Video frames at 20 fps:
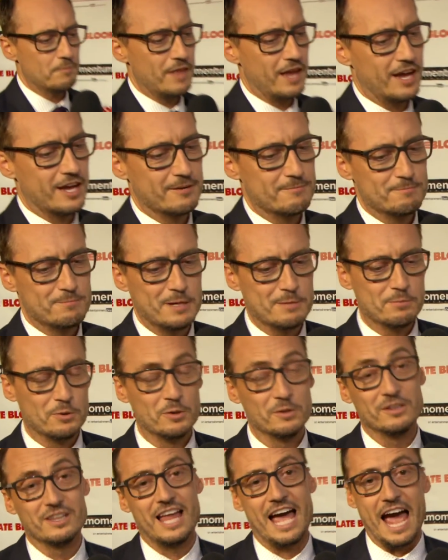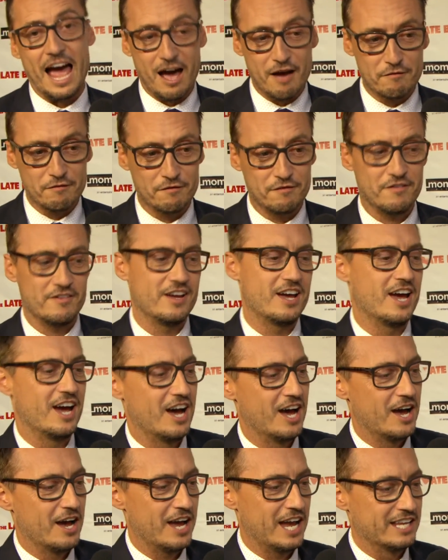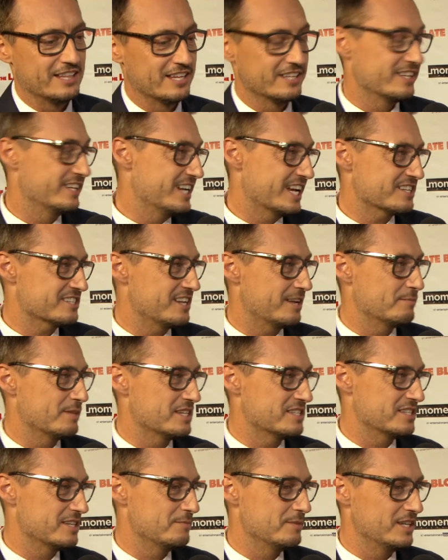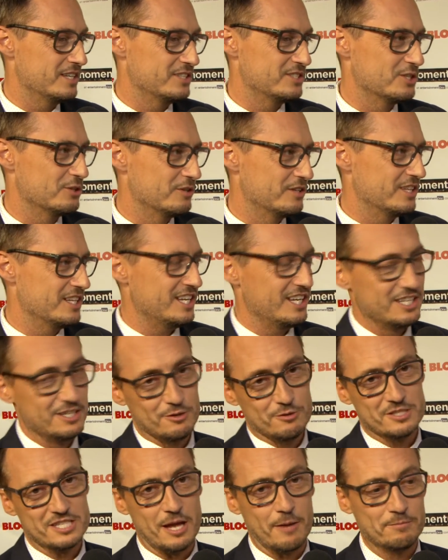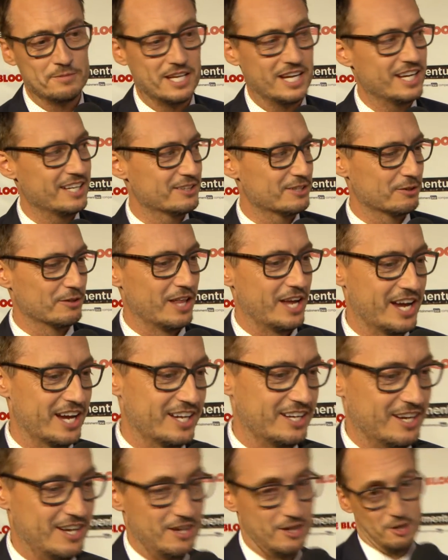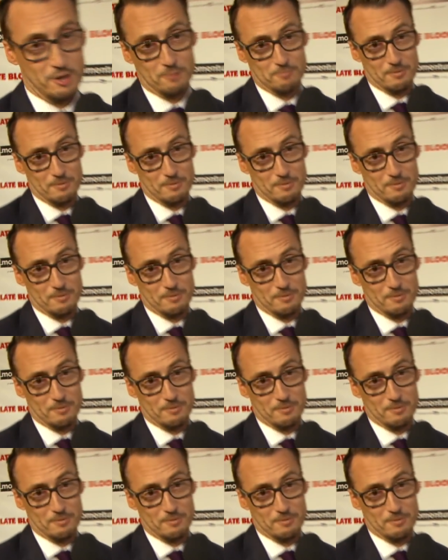that people laugh. Uh, and then the next time they see me doing the e news update, they're like, oh